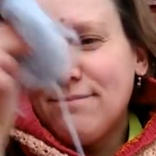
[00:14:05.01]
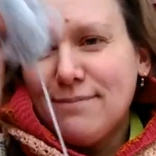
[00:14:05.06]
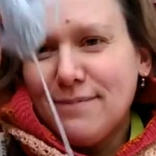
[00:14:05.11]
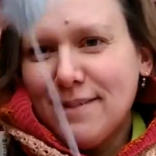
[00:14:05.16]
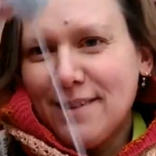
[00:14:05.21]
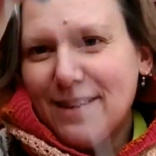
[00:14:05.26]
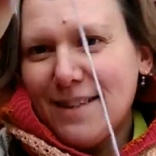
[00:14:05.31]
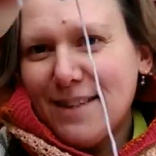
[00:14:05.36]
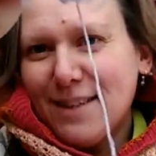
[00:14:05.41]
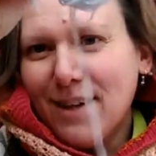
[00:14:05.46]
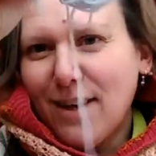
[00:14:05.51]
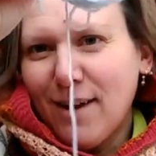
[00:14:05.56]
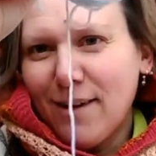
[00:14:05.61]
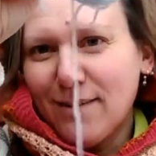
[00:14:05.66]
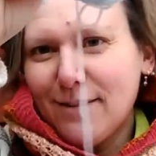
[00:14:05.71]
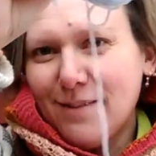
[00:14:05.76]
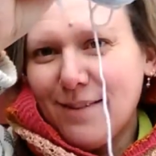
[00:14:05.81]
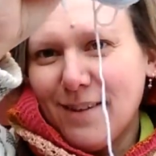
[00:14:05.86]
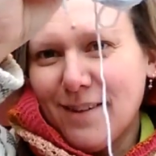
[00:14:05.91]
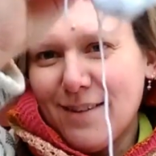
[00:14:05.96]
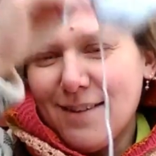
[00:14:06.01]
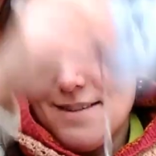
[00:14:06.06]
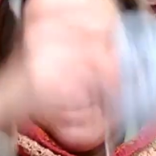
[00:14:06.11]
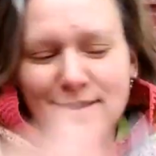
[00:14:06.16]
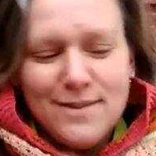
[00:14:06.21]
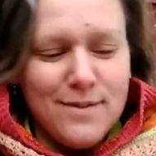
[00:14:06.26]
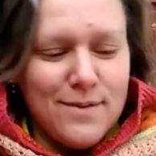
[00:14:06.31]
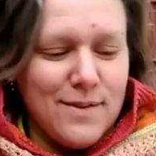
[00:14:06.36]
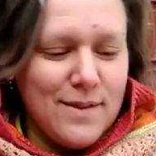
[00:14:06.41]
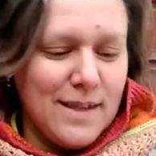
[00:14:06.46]
it's not because
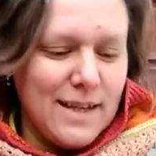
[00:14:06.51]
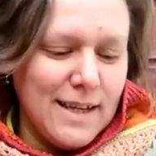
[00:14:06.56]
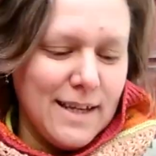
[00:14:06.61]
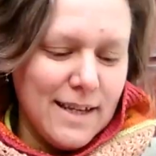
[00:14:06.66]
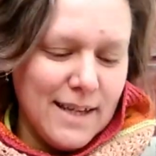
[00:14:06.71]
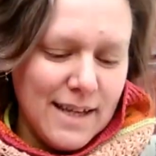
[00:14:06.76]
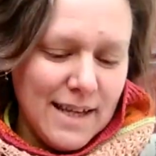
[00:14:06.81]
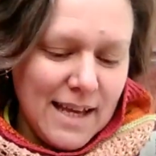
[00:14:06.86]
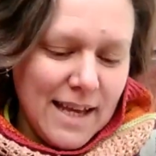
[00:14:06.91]
it's so thick.